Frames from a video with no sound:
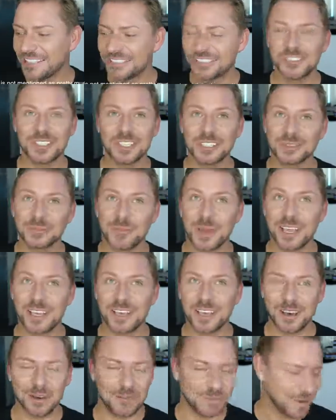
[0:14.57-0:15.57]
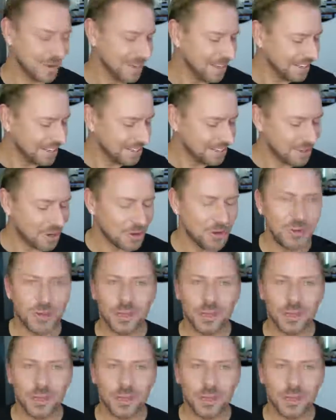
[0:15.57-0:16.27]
It's just makeup. So